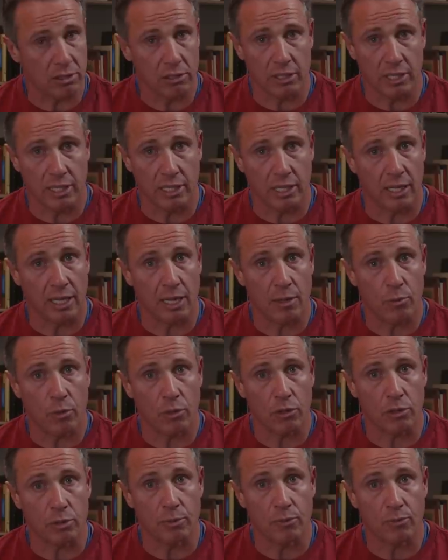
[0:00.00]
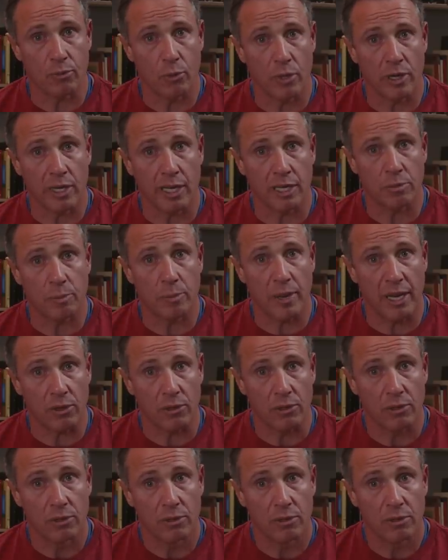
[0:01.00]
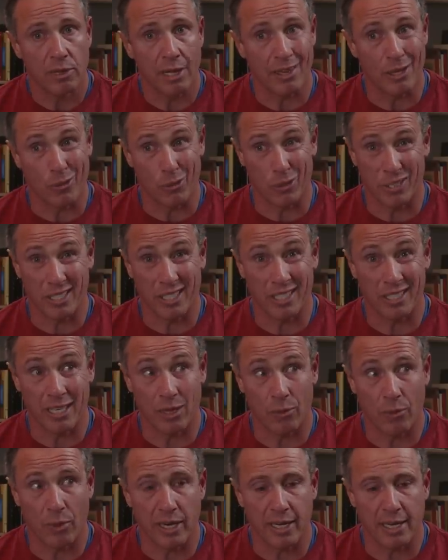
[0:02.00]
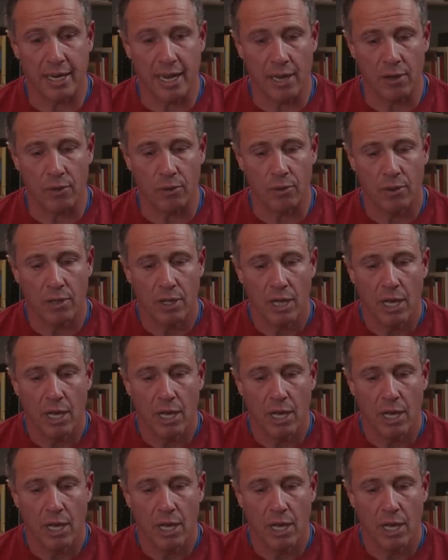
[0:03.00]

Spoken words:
going to get a lot worse before it gets better. I think we're seeing that right now.